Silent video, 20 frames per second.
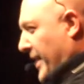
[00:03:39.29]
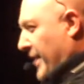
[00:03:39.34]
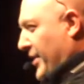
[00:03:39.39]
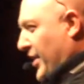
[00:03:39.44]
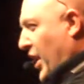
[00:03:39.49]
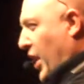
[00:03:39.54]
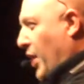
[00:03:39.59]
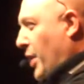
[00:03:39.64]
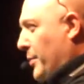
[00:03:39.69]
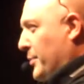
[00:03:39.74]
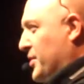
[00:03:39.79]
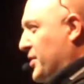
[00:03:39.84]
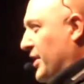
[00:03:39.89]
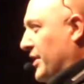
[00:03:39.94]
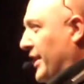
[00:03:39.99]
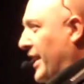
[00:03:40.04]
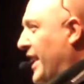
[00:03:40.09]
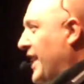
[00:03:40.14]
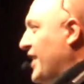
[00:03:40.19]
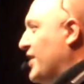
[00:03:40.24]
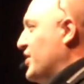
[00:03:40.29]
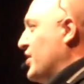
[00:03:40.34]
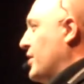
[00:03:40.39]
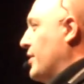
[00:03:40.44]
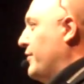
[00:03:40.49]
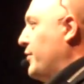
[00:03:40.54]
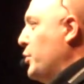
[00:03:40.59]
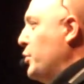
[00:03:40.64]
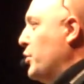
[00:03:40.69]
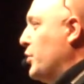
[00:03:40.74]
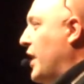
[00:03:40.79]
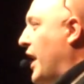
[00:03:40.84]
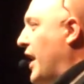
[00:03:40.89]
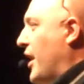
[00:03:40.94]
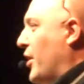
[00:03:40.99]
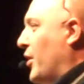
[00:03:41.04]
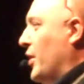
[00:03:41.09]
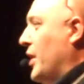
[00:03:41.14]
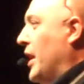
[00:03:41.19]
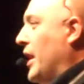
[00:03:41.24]
the arms and legs of the voodoo
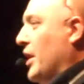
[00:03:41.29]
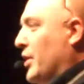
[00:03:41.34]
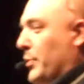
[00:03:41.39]
doll,